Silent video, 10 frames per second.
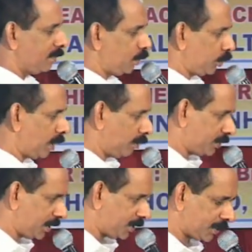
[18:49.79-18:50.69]
Do you love
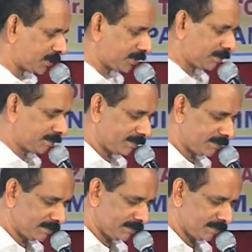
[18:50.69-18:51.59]
Jesus?
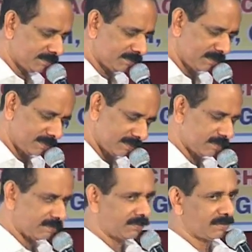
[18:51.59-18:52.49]
Yes.
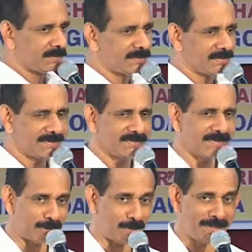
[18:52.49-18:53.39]

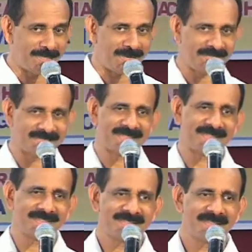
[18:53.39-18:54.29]
That will be the answer.
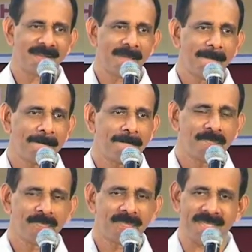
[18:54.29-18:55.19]

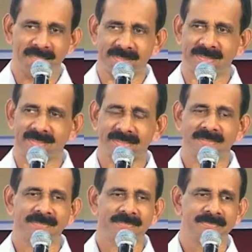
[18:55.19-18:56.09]
Yes.